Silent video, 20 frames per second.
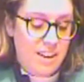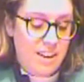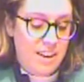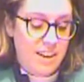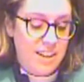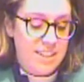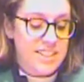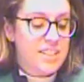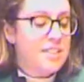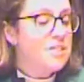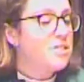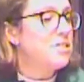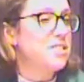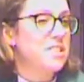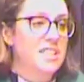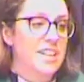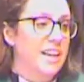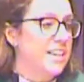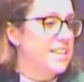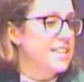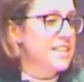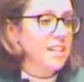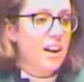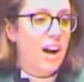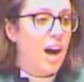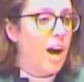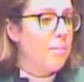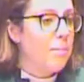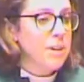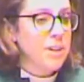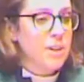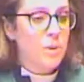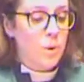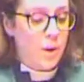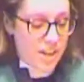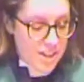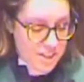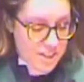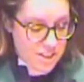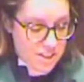It's interesting. It's a common
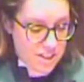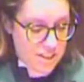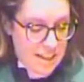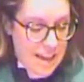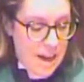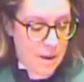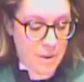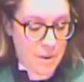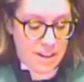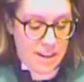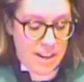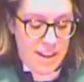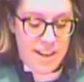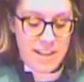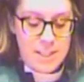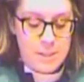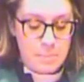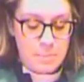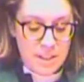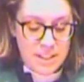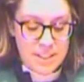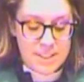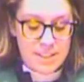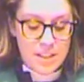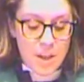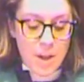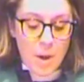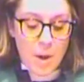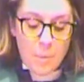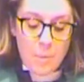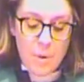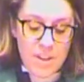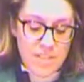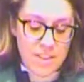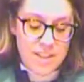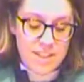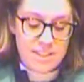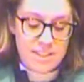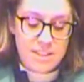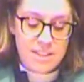question nowadays, but it's one
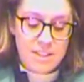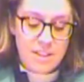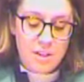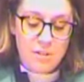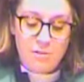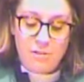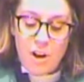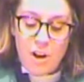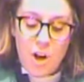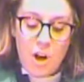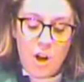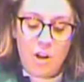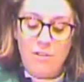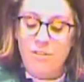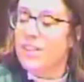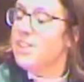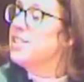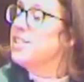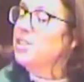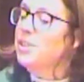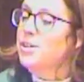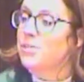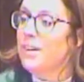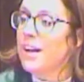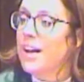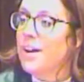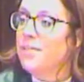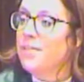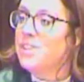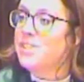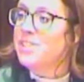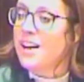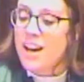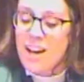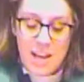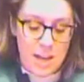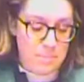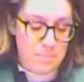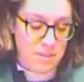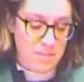that didn't evolve until around the
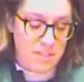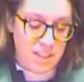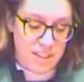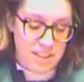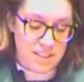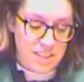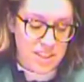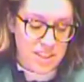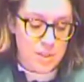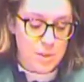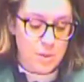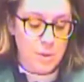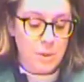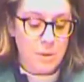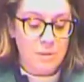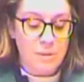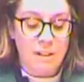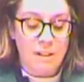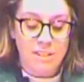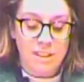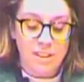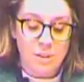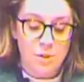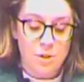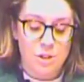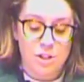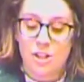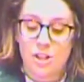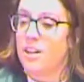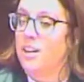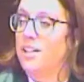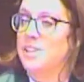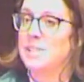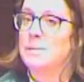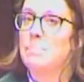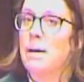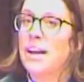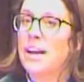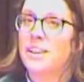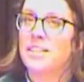time of the Industrial Revolution,
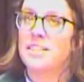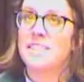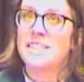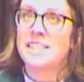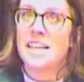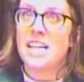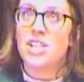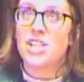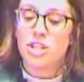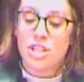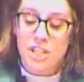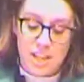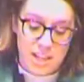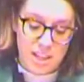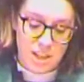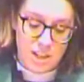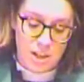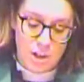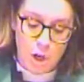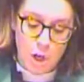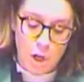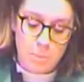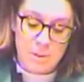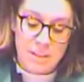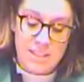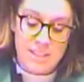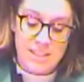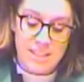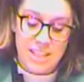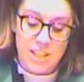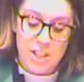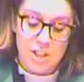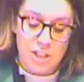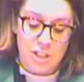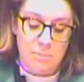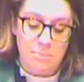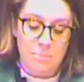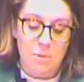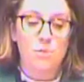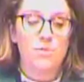as mechanization and
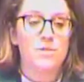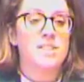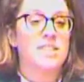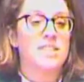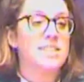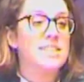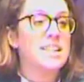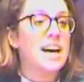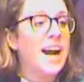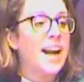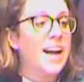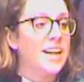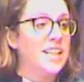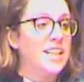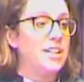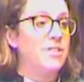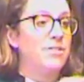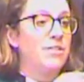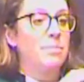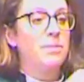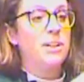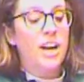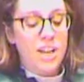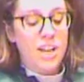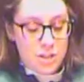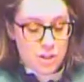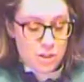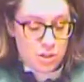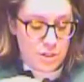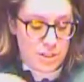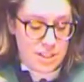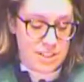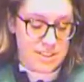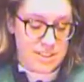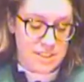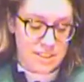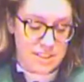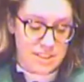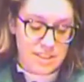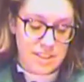urbanization moved society from countries
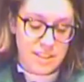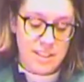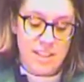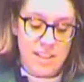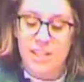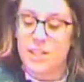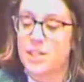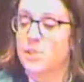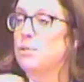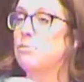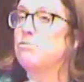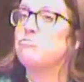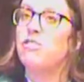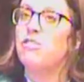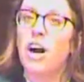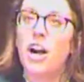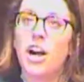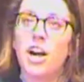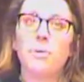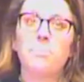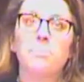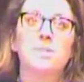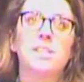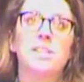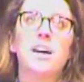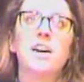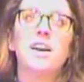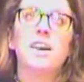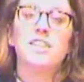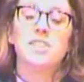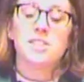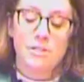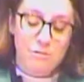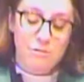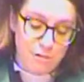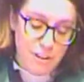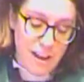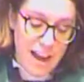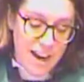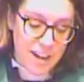to cities, from farms to
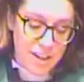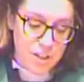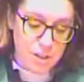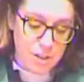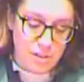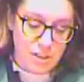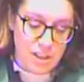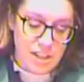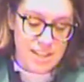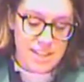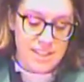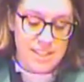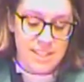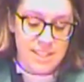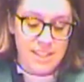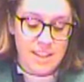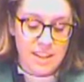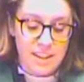factories,